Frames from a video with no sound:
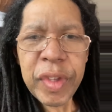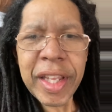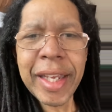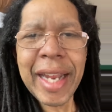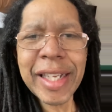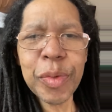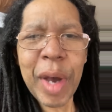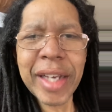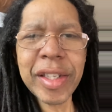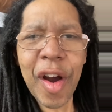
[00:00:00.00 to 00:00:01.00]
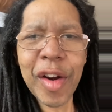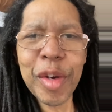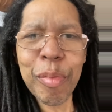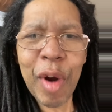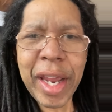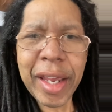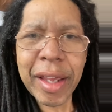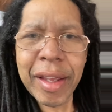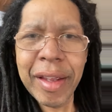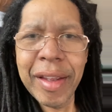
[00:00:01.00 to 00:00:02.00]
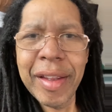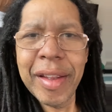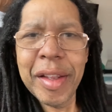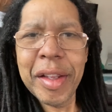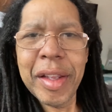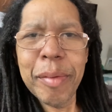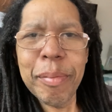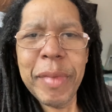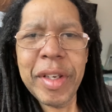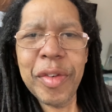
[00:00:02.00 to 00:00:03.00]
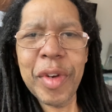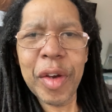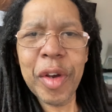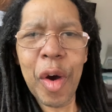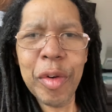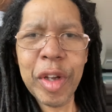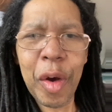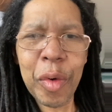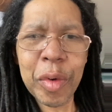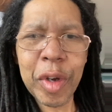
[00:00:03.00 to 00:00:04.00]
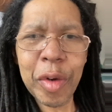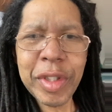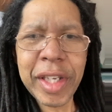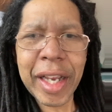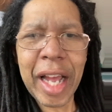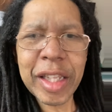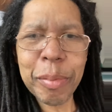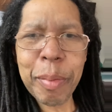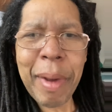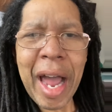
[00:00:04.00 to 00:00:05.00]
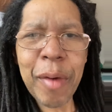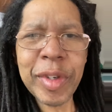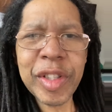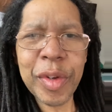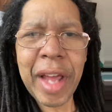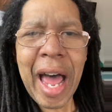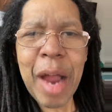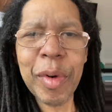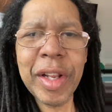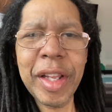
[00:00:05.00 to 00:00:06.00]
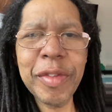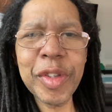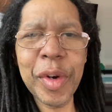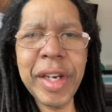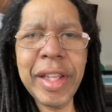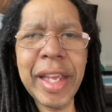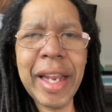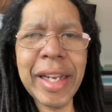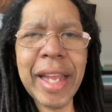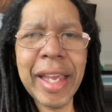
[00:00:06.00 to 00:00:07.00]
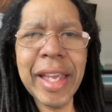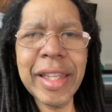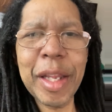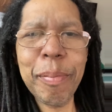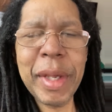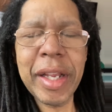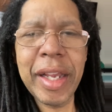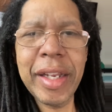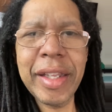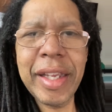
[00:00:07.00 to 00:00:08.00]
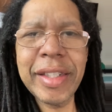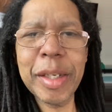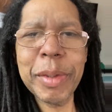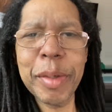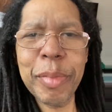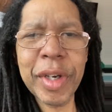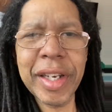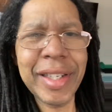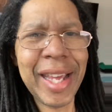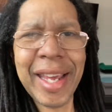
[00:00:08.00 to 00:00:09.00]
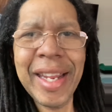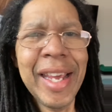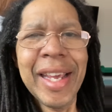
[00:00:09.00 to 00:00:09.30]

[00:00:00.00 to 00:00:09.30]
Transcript: And that's why it's hard to break. But, you know, go, go, go check out the papyrus or the hieroglyphs or anything like that. Get the, uh, the Egyptian Book of the Dead.